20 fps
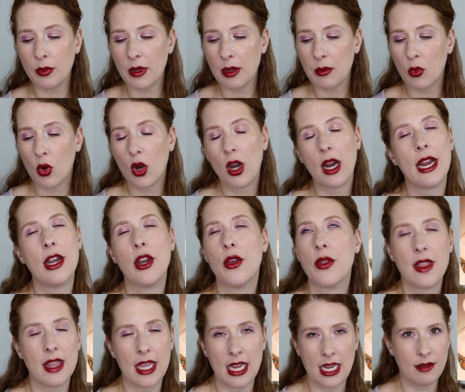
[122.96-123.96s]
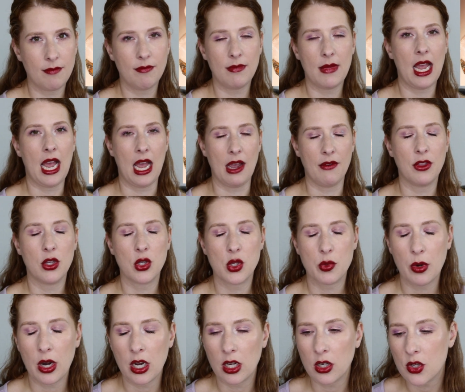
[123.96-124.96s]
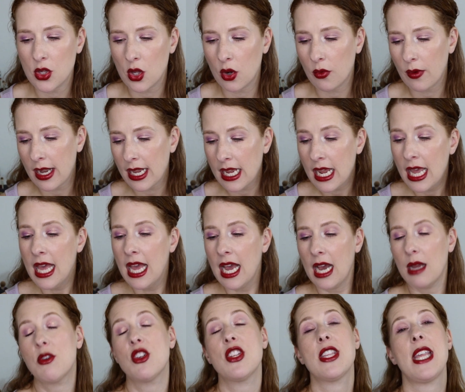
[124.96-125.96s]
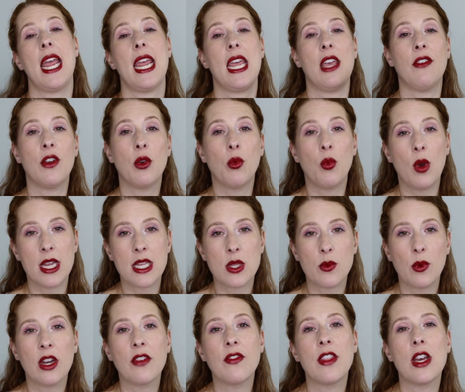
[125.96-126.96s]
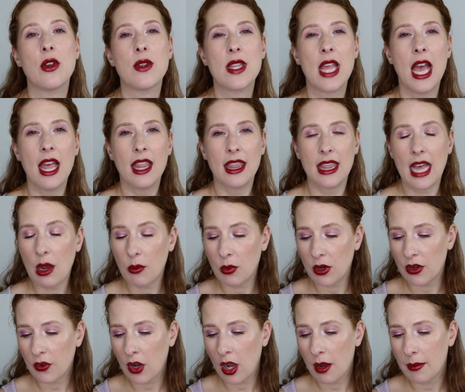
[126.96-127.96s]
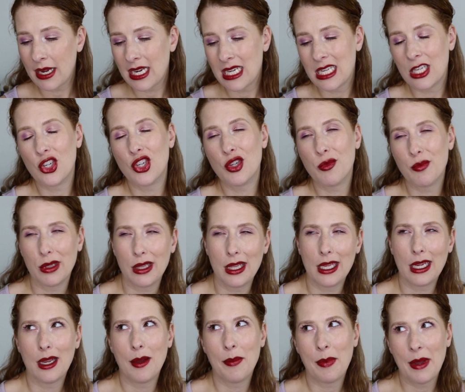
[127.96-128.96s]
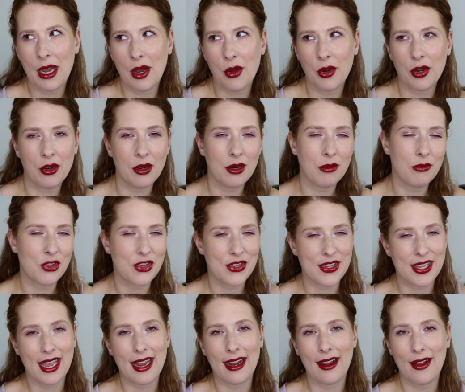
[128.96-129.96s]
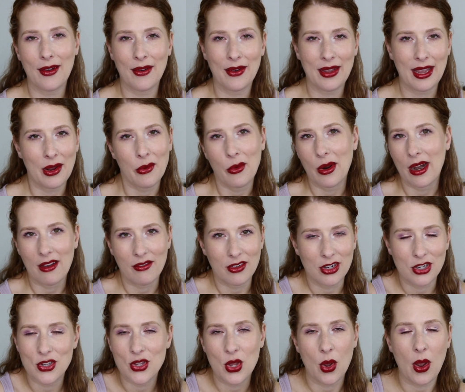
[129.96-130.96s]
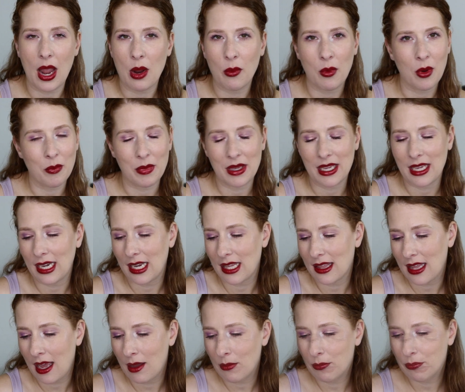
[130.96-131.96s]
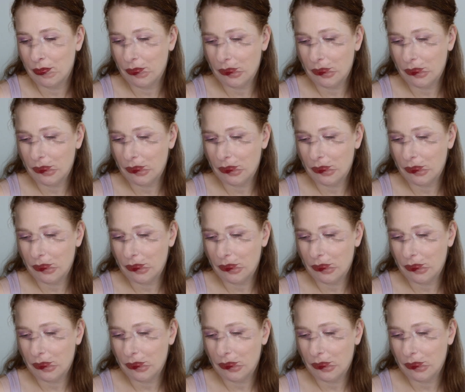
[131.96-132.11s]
bit more. I know that they have those products already. I'm just saying if it was one of those, that would have caught my attention, but like a powder, I'm just like, okay, whatever. So I won't be getting that.